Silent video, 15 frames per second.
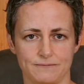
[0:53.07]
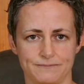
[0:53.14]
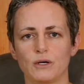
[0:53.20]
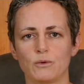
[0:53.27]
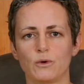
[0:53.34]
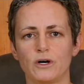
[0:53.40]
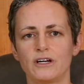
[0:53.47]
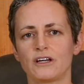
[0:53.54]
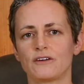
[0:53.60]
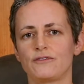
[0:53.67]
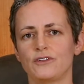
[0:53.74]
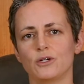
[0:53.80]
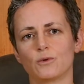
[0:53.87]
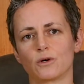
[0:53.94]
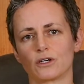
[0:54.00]
But what
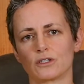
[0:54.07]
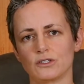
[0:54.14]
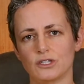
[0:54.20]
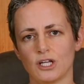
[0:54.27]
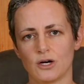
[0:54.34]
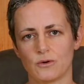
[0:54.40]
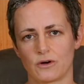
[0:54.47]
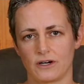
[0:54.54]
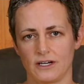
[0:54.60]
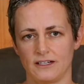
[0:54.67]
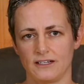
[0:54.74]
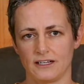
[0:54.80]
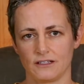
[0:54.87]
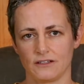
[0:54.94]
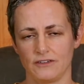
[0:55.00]
if you were lower
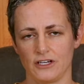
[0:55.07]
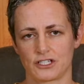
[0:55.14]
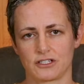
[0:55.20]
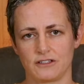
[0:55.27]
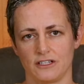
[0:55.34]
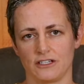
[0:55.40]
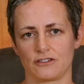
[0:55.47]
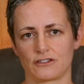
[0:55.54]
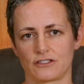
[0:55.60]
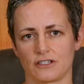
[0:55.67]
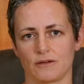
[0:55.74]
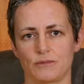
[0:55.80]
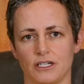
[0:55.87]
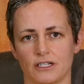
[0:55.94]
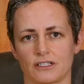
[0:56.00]
in elevation than your
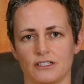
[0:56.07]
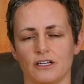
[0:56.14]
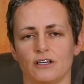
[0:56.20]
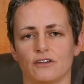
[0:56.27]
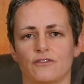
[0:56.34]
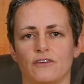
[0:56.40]
subject?